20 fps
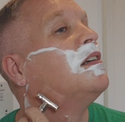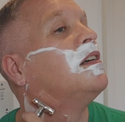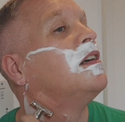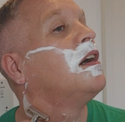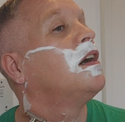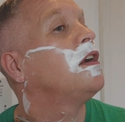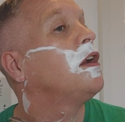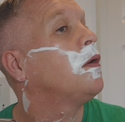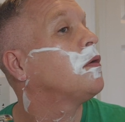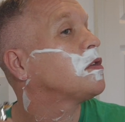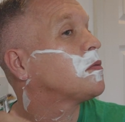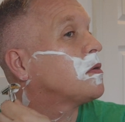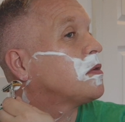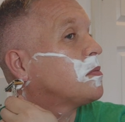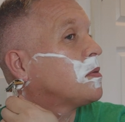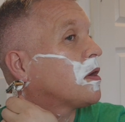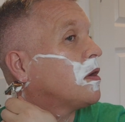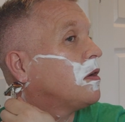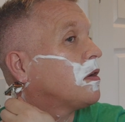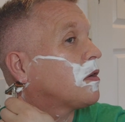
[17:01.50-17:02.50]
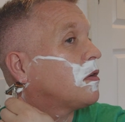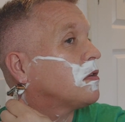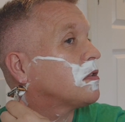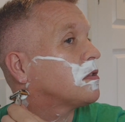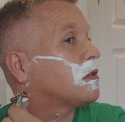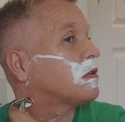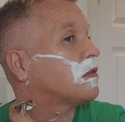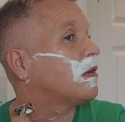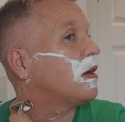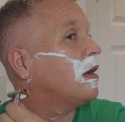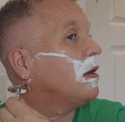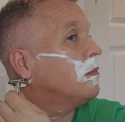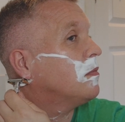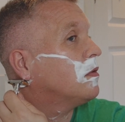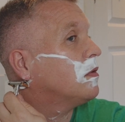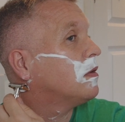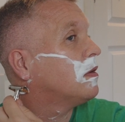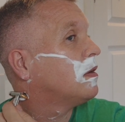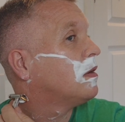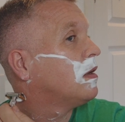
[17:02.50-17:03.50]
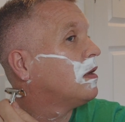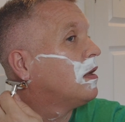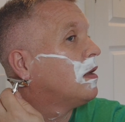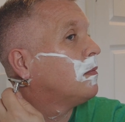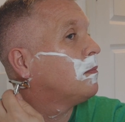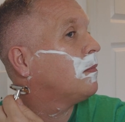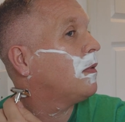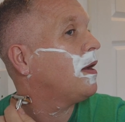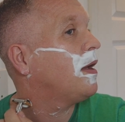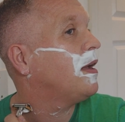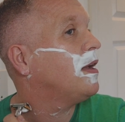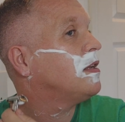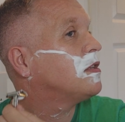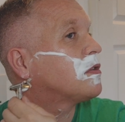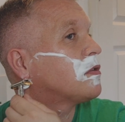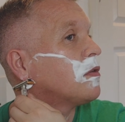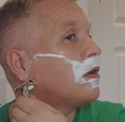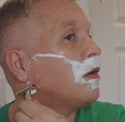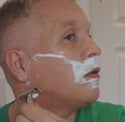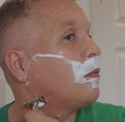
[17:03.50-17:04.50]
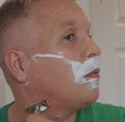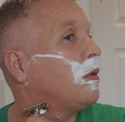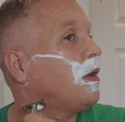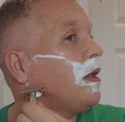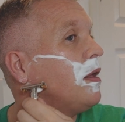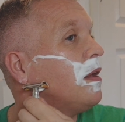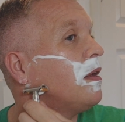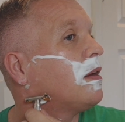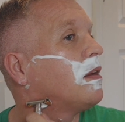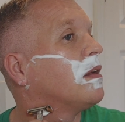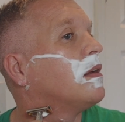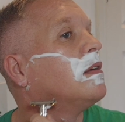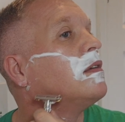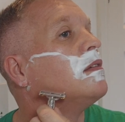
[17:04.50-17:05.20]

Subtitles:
I know I'm supposed to be going across the grain, but my hair's grown weird.